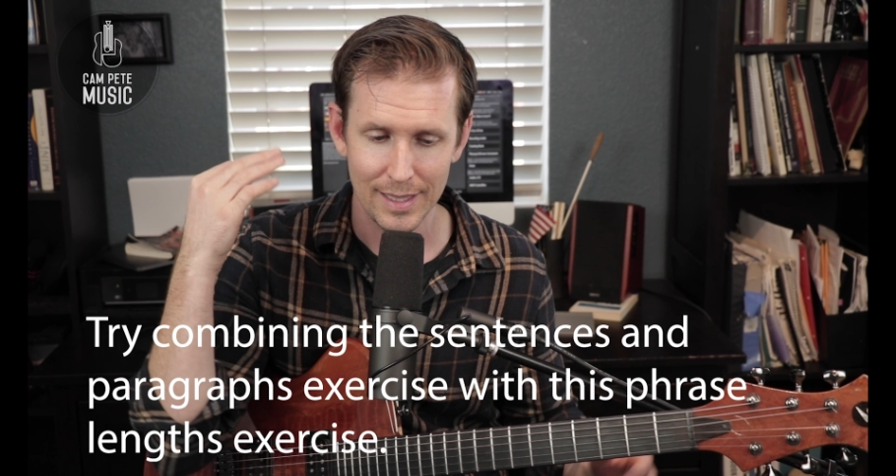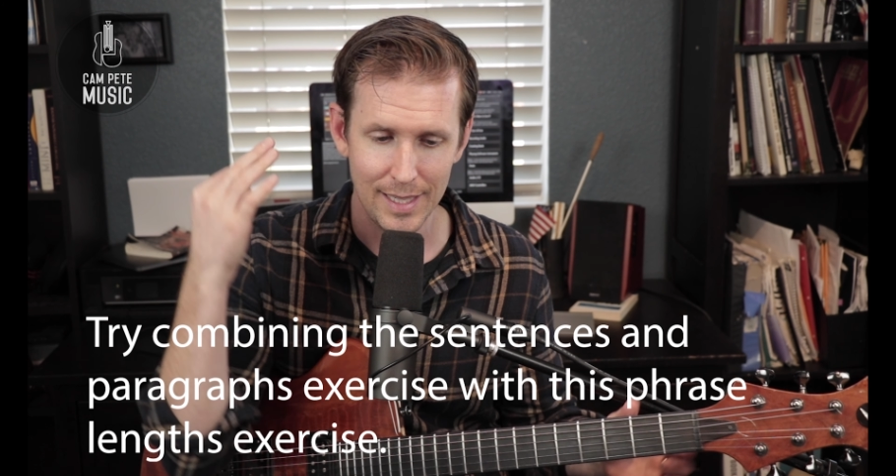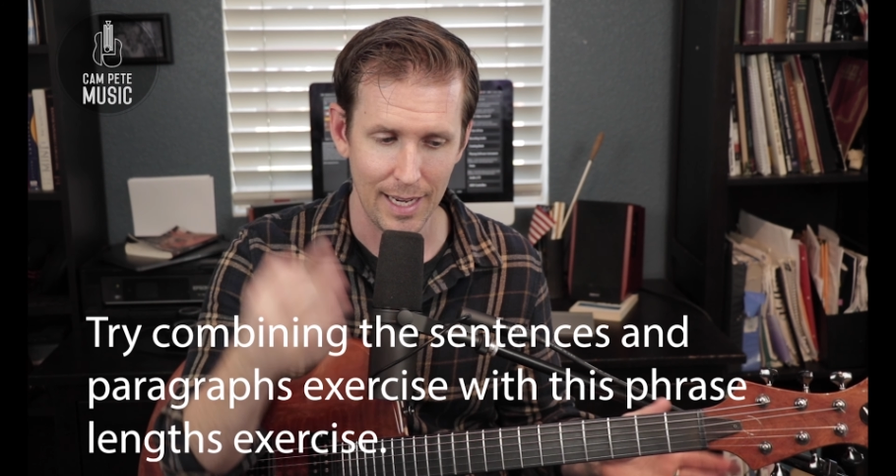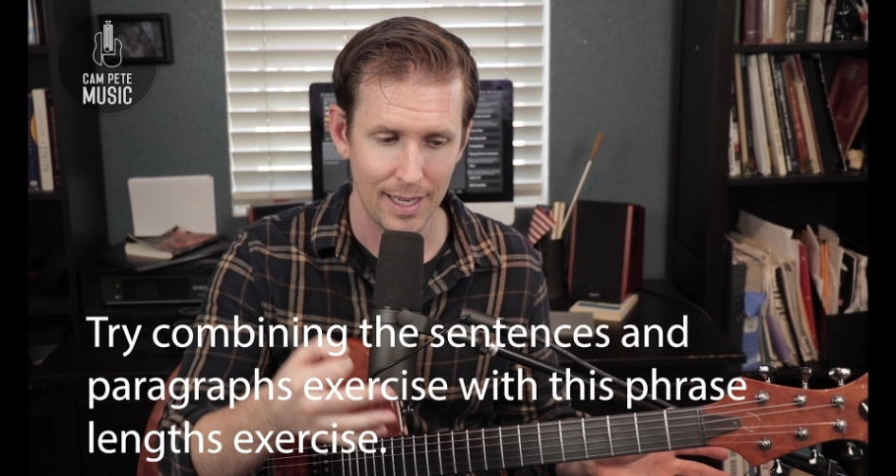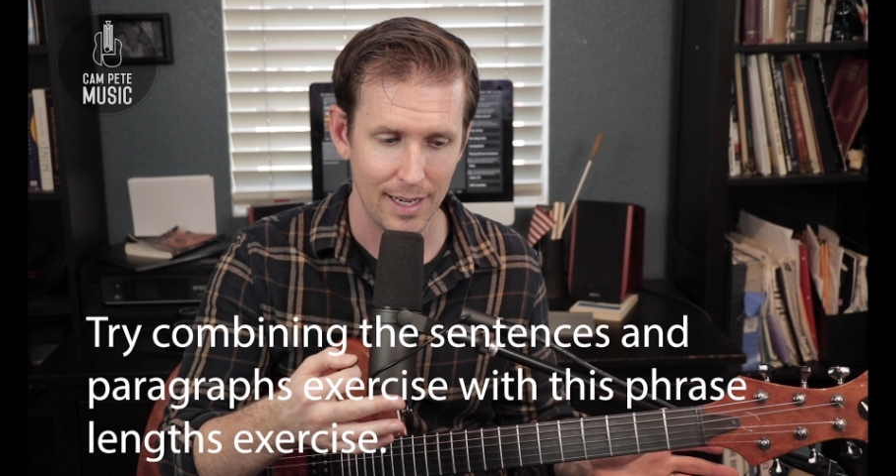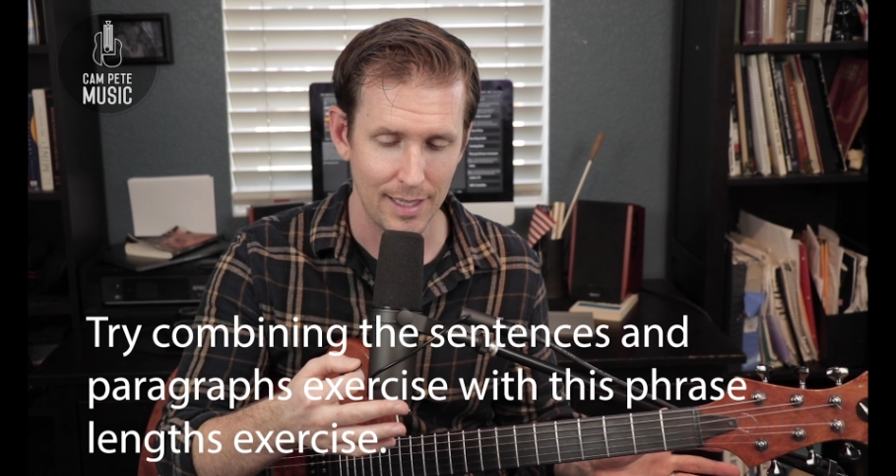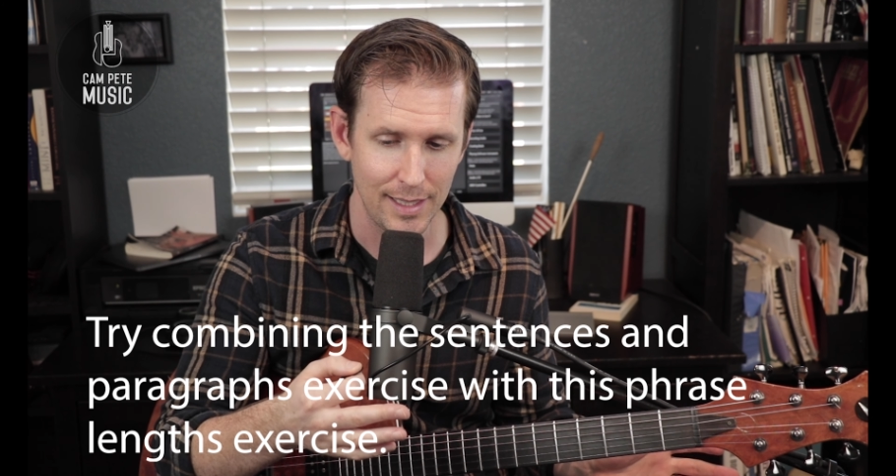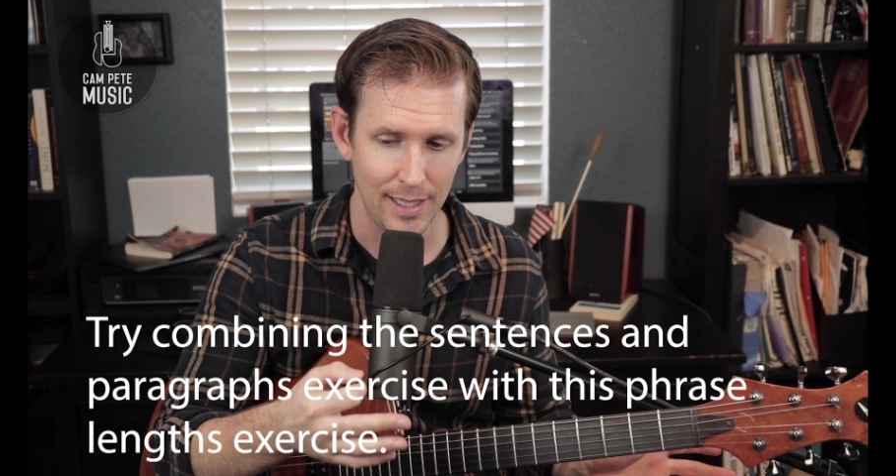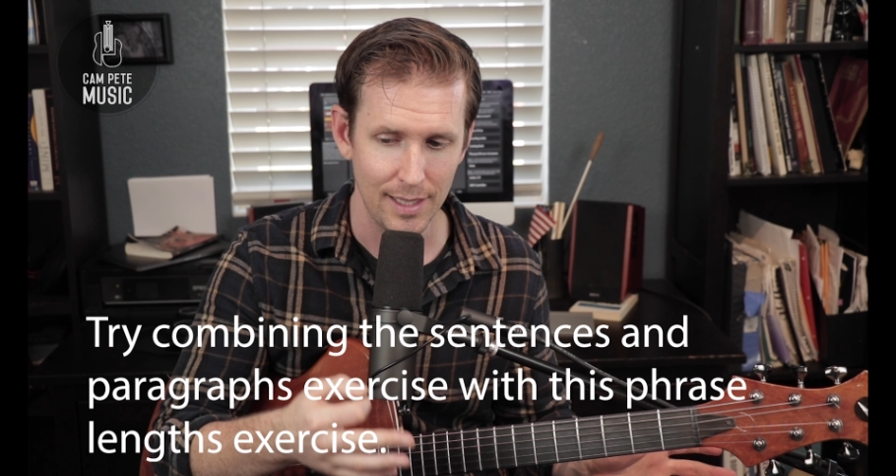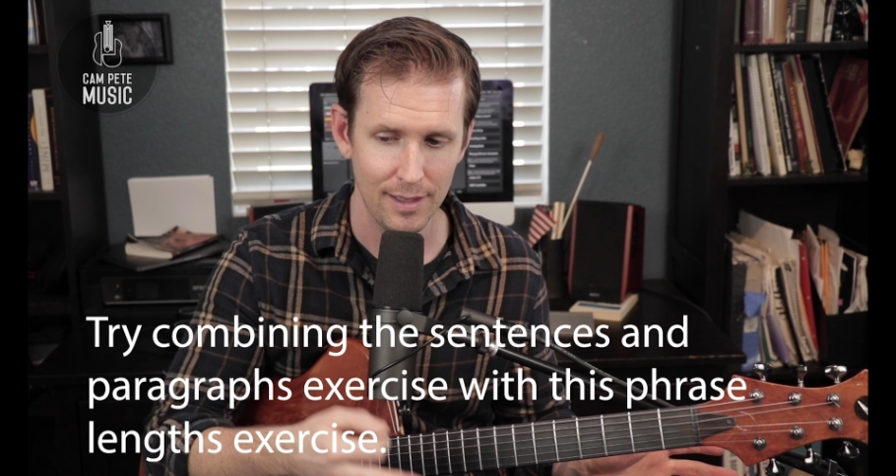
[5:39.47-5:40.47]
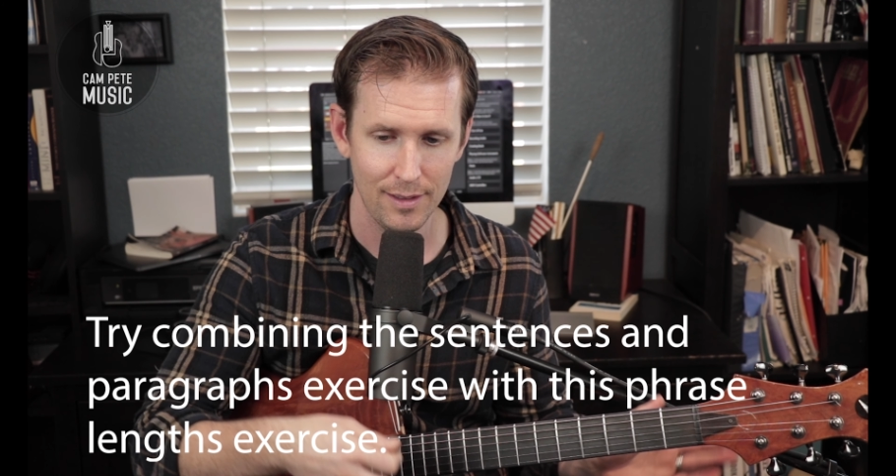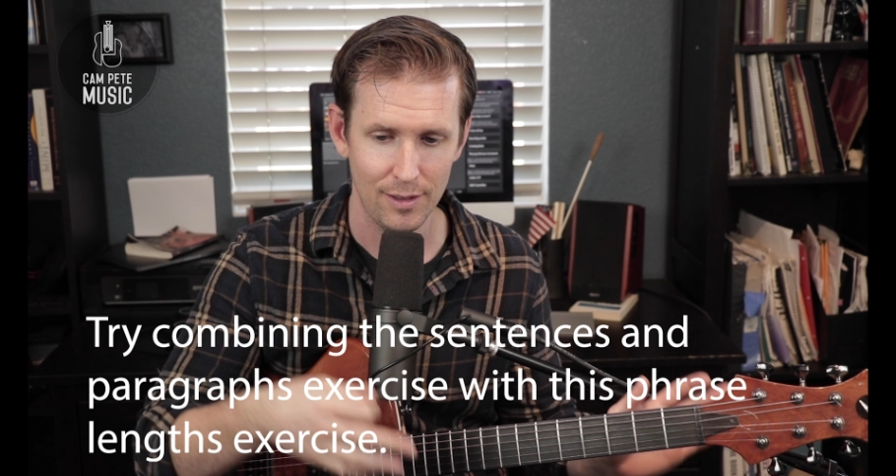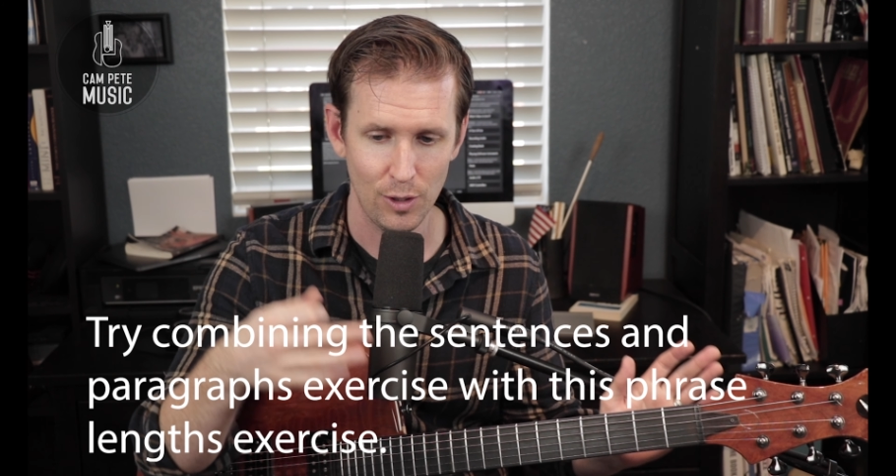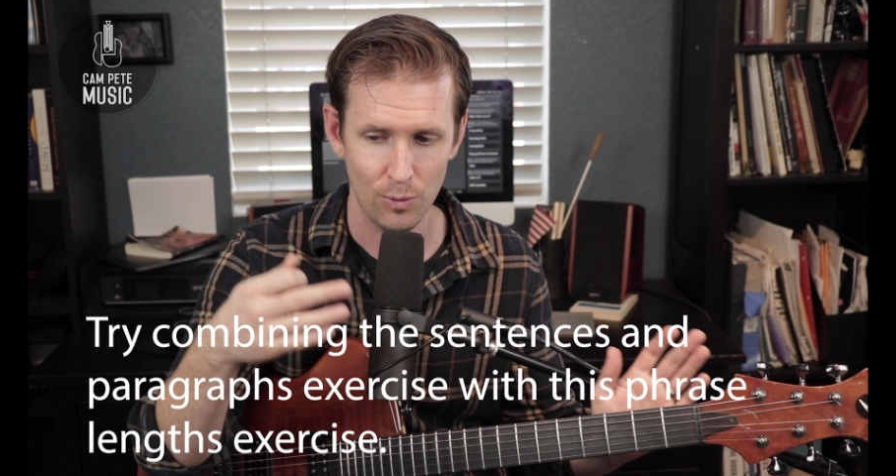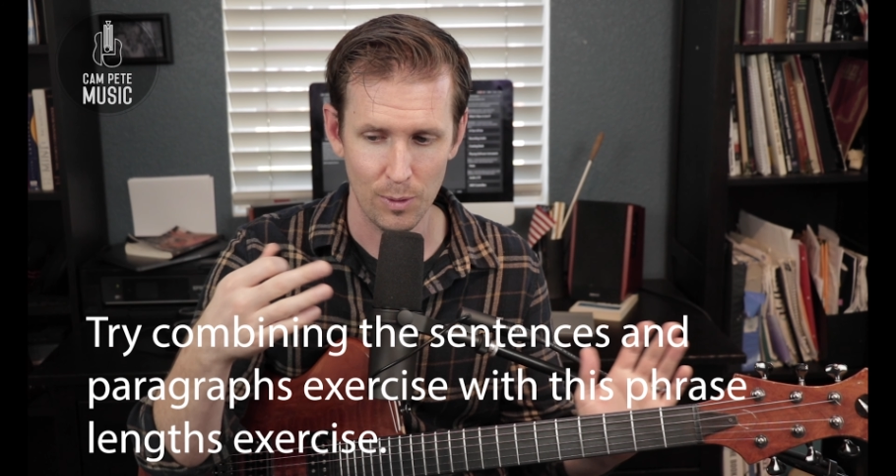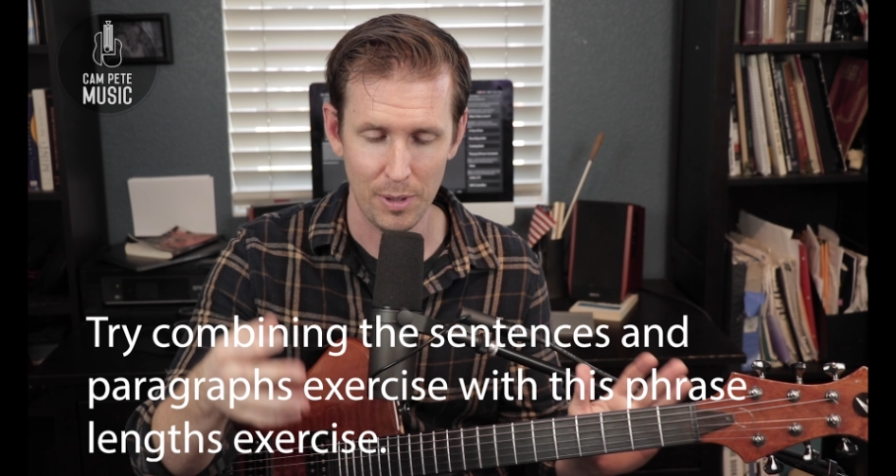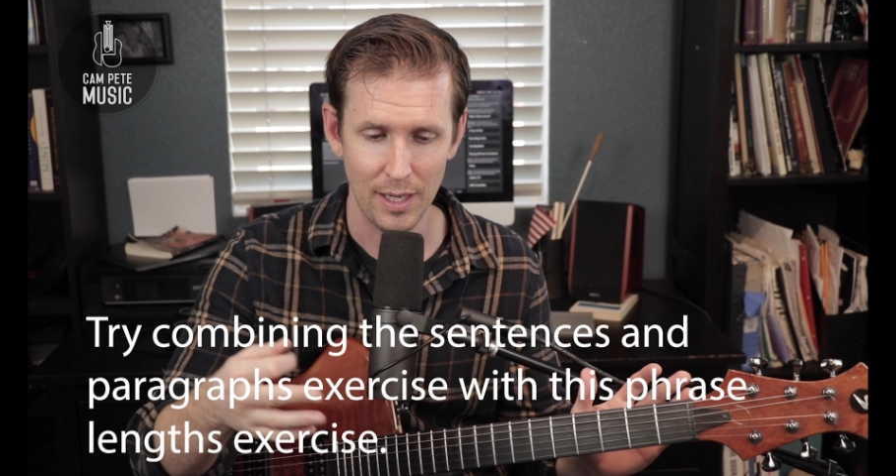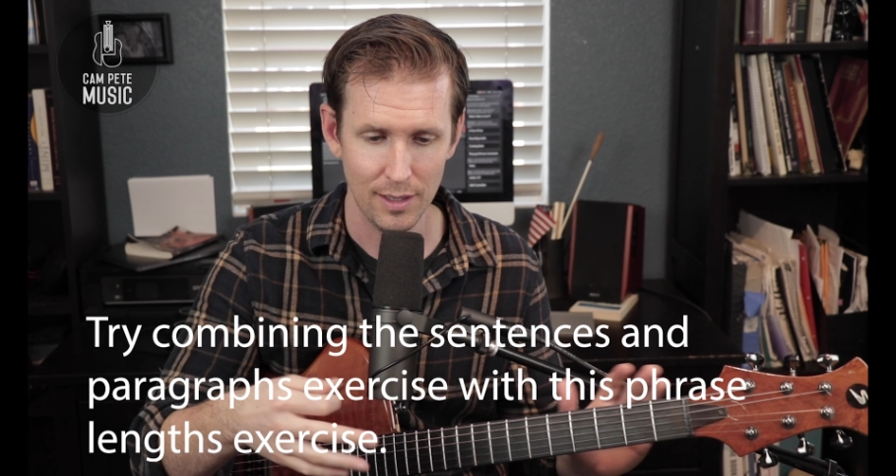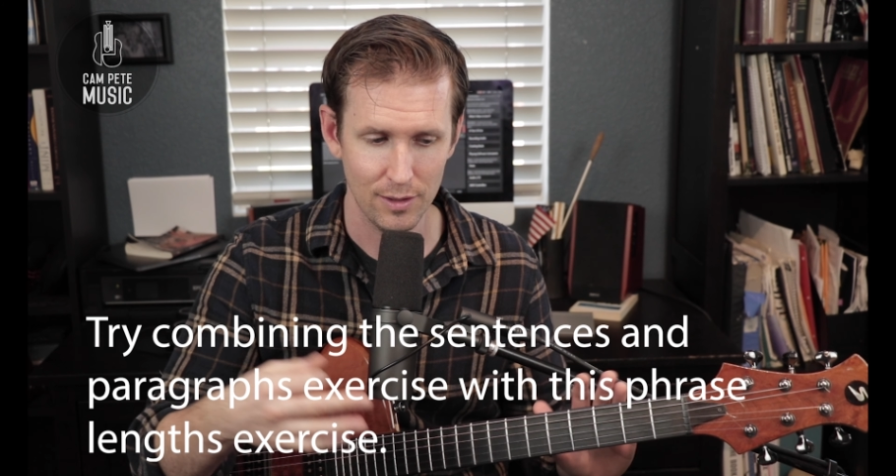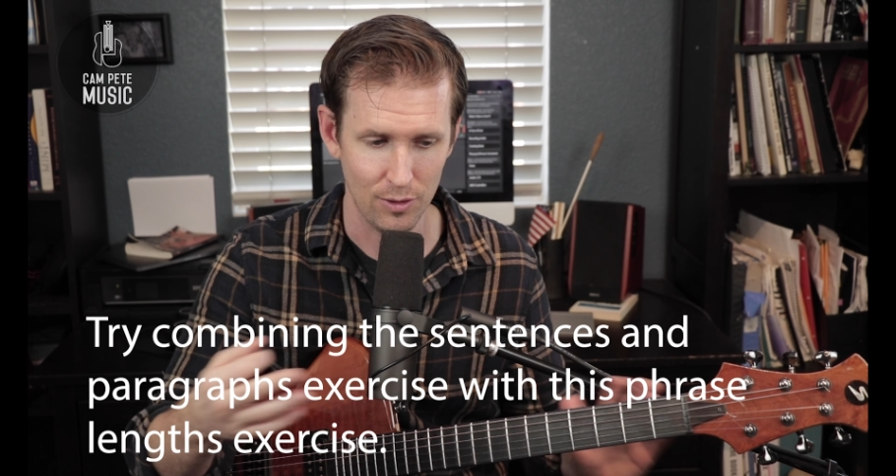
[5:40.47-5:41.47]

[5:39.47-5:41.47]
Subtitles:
take an idea, you repeat it,